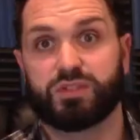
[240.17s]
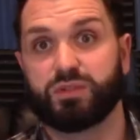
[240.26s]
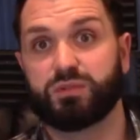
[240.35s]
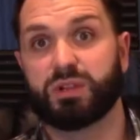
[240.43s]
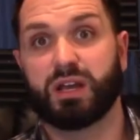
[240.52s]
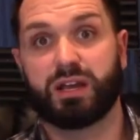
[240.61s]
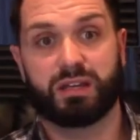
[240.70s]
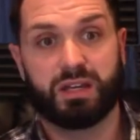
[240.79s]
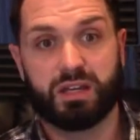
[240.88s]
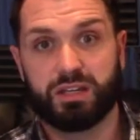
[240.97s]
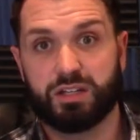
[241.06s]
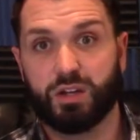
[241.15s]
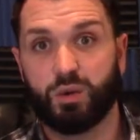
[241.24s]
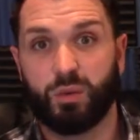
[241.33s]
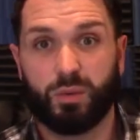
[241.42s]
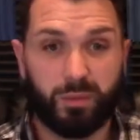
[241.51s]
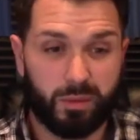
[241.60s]
Do you like,
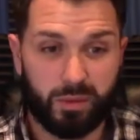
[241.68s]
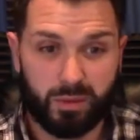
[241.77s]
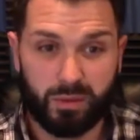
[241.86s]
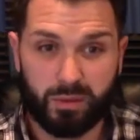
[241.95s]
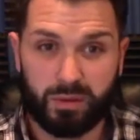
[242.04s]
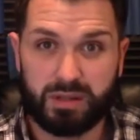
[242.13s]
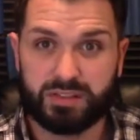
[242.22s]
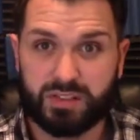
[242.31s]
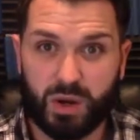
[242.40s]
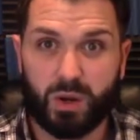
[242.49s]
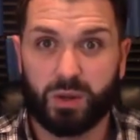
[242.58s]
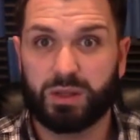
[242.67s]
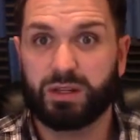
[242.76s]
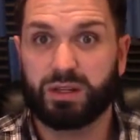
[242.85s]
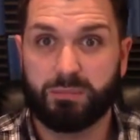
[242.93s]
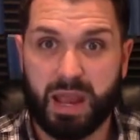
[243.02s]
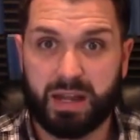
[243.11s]

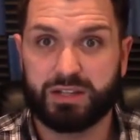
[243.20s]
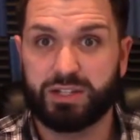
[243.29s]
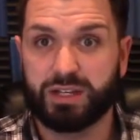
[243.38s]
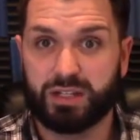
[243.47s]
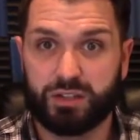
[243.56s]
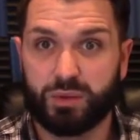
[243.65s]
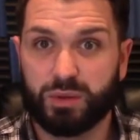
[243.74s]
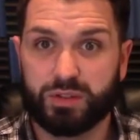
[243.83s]
installing and managing and